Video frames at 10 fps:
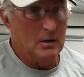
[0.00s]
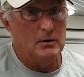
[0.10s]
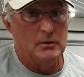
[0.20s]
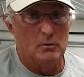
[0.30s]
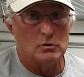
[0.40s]

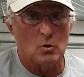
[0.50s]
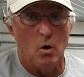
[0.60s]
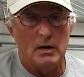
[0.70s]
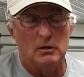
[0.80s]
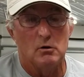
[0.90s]
there was
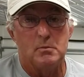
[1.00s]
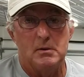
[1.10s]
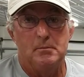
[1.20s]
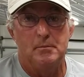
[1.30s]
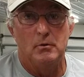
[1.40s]
quite a little
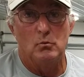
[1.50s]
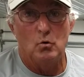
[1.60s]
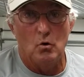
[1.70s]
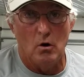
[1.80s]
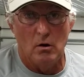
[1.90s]
bit,
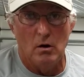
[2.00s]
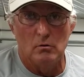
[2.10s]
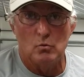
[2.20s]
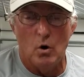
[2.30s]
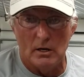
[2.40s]
uh,
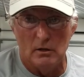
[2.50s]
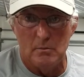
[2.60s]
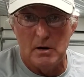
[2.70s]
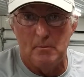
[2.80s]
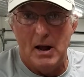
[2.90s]
quite a little
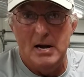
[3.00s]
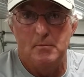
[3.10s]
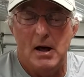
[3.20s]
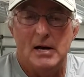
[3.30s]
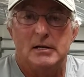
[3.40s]
bit of bait
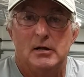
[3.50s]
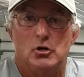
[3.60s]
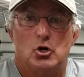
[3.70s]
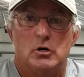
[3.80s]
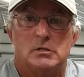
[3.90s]
back there
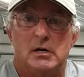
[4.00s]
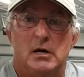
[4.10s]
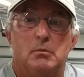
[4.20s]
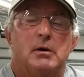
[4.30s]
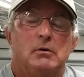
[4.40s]
that you could
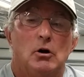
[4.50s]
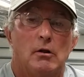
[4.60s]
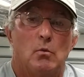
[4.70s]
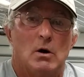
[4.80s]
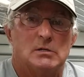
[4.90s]
see. But you know
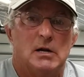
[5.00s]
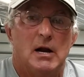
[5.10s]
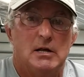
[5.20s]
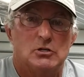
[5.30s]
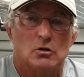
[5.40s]
there wasn't
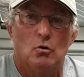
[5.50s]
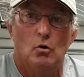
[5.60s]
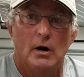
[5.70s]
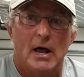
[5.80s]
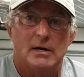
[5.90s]
any
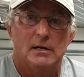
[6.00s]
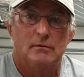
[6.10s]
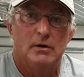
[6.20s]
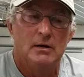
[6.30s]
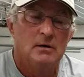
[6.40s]
schooling
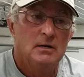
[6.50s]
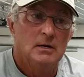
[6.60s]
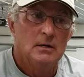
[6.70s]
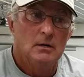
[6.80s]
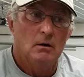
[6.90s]
activity.
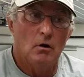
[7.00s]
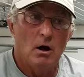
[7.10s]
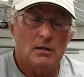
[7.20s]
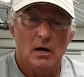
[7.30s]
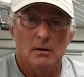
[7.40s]
A
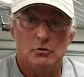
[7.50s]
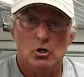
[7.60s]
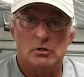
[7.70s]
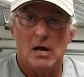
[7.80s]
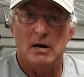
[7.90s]
lot of times you
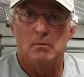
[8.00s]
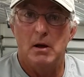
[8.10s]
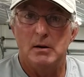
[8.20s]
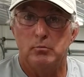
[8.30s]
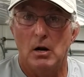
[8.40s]
just had to
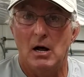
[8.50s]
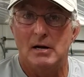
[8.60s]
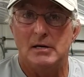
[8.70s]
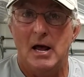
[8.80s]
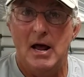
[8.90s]
make
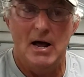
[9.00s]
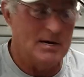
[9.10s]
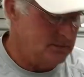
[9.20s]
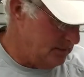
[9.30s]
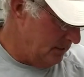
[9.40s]
blind casts.